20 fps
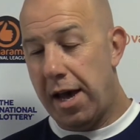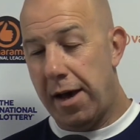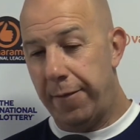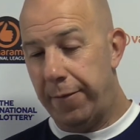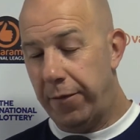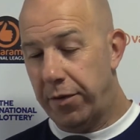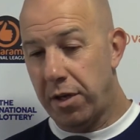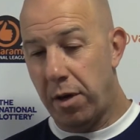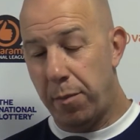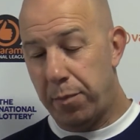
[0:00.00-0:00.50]

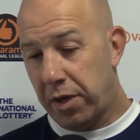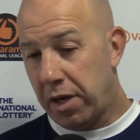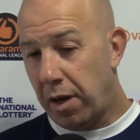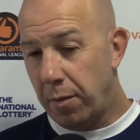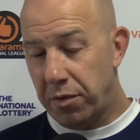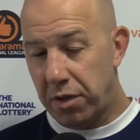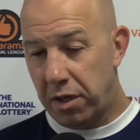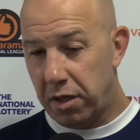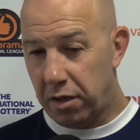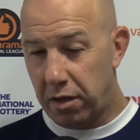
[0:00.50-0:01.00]
So it
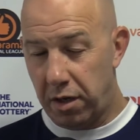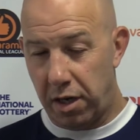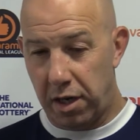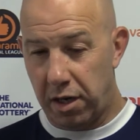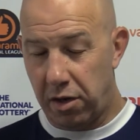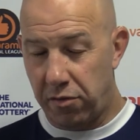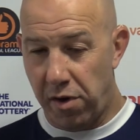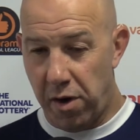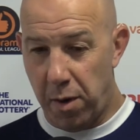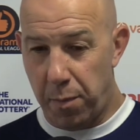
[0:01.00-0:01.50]
becomes an
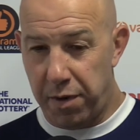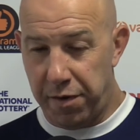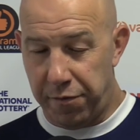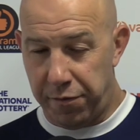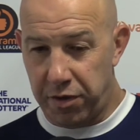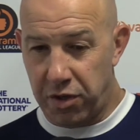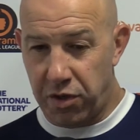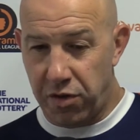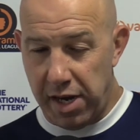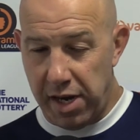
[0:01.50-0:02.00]
incredibly
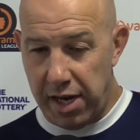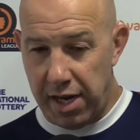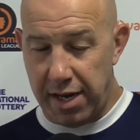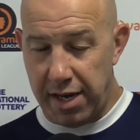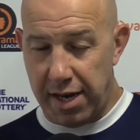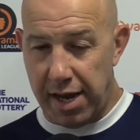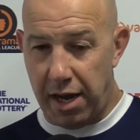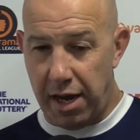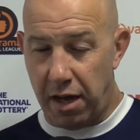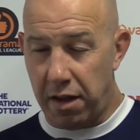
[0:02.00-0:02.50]
frustrating
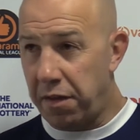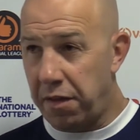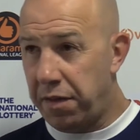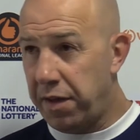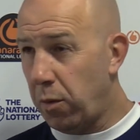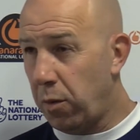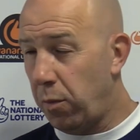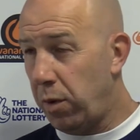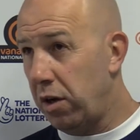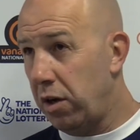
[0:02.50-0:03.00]
day. I
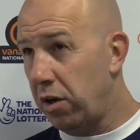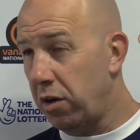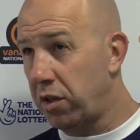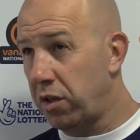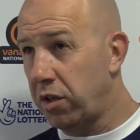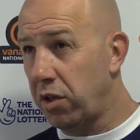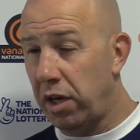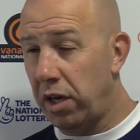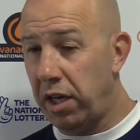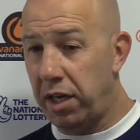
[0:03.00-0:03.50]
think we look
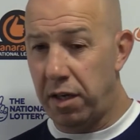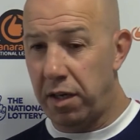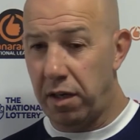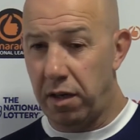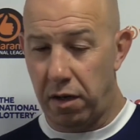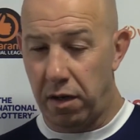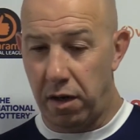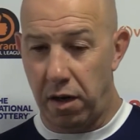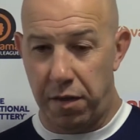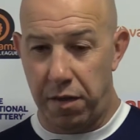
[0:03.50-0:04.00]
solid.
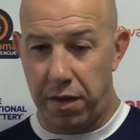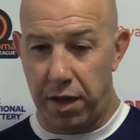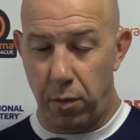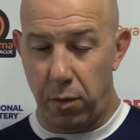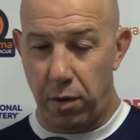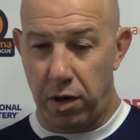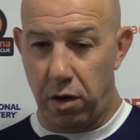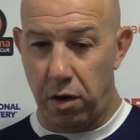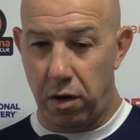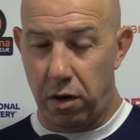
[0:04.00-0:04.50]
I think
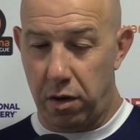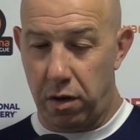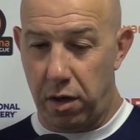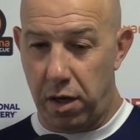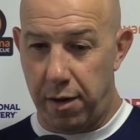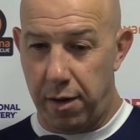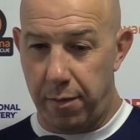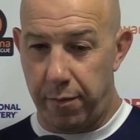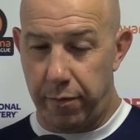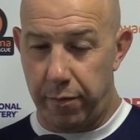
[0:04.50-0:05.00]
we got,
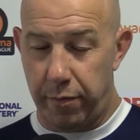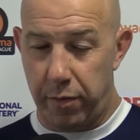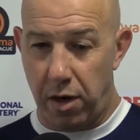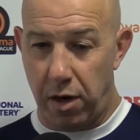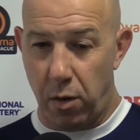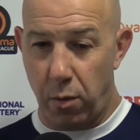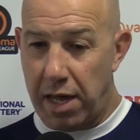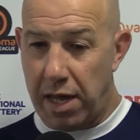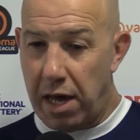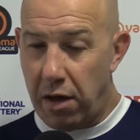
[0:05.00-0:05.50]

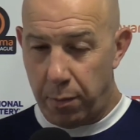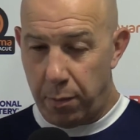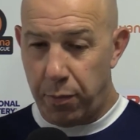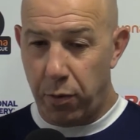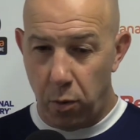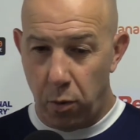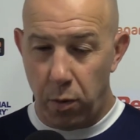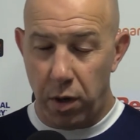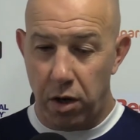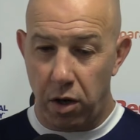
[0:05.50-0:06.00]
without the
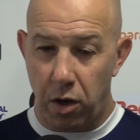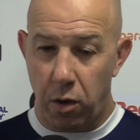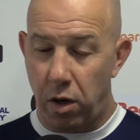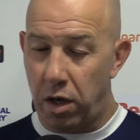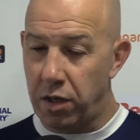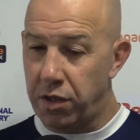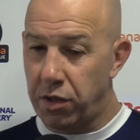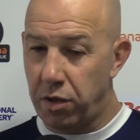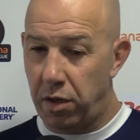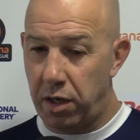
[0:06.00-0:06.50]
ball, we look quite
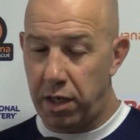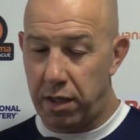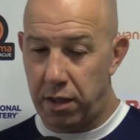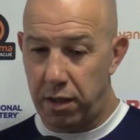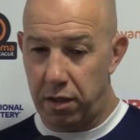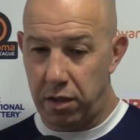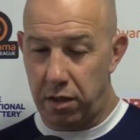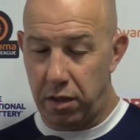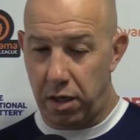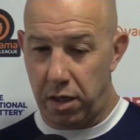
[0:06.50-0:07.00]
a solid
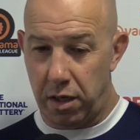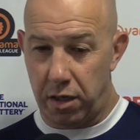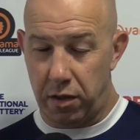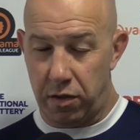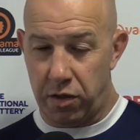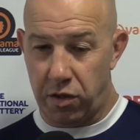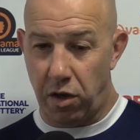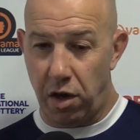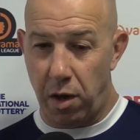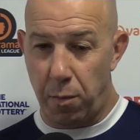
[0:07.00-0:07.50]

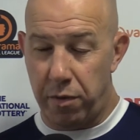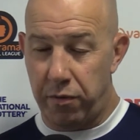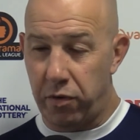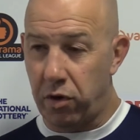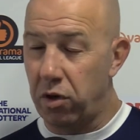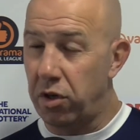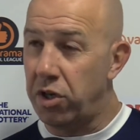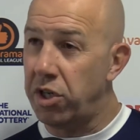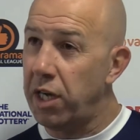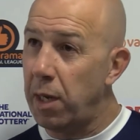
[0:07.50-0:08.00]
side with a
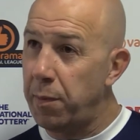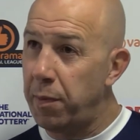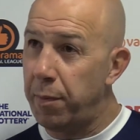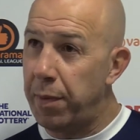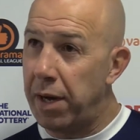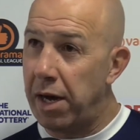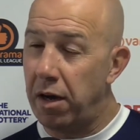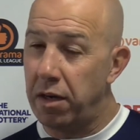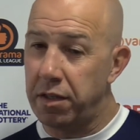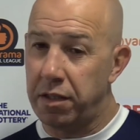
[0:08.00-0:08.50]
good shape
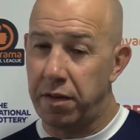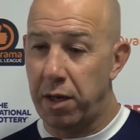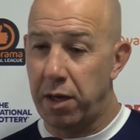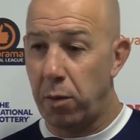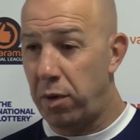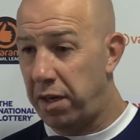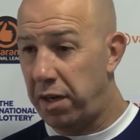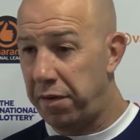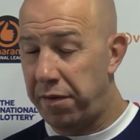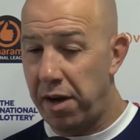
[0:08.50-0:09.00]
about us. I think
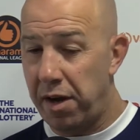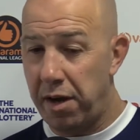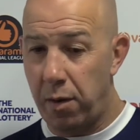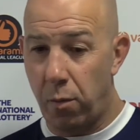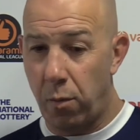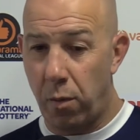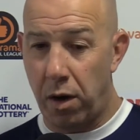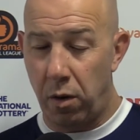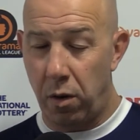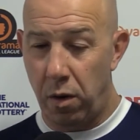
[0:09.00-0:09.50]
we're
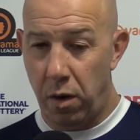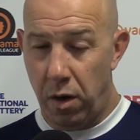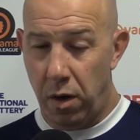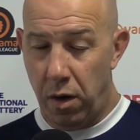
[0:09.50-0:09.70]
defending well.